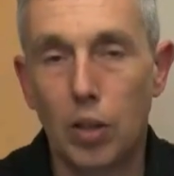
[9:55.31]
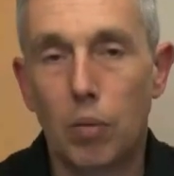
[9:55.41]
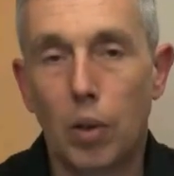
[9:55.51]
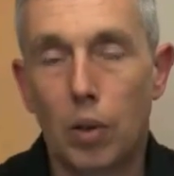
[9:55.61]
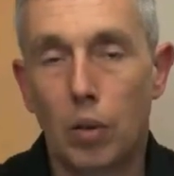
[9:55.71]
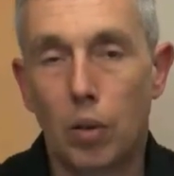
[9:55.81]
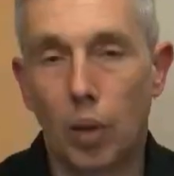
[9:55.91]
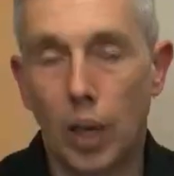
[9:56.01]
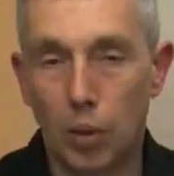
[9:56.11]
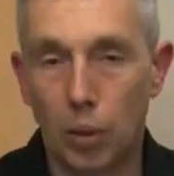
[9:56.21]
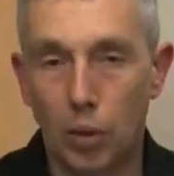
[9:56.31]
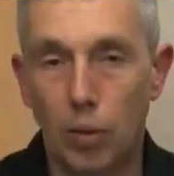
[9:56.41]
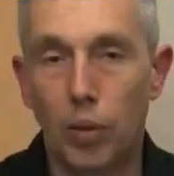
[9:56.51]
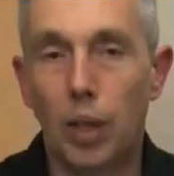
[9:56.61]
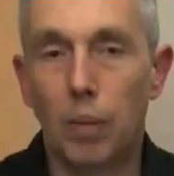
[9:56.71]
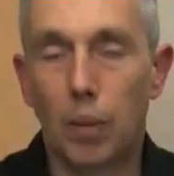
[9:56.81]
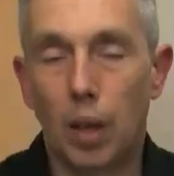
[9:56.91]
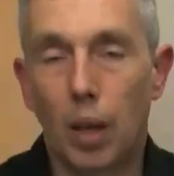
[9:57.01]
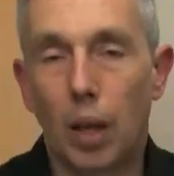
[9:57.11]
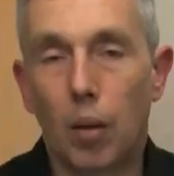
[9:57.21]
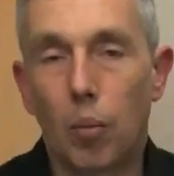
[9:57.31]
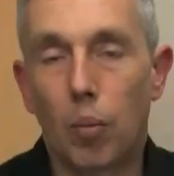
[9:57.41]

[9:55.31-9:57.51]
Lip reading: In addition, we also look at your CV.